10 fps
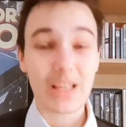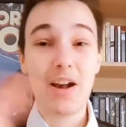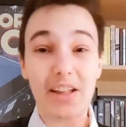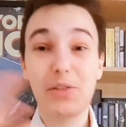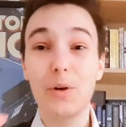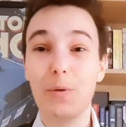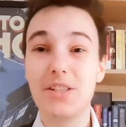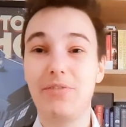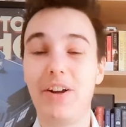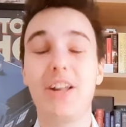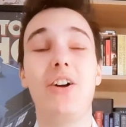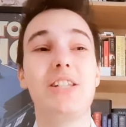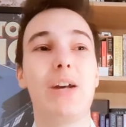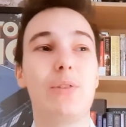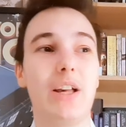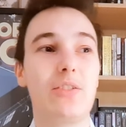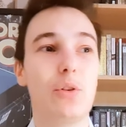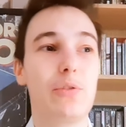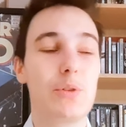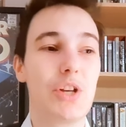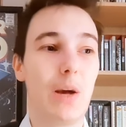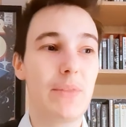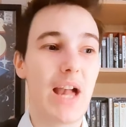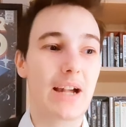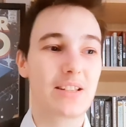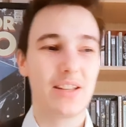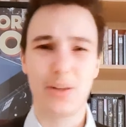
I thought it was a funny idea with like sort of switching up the accents.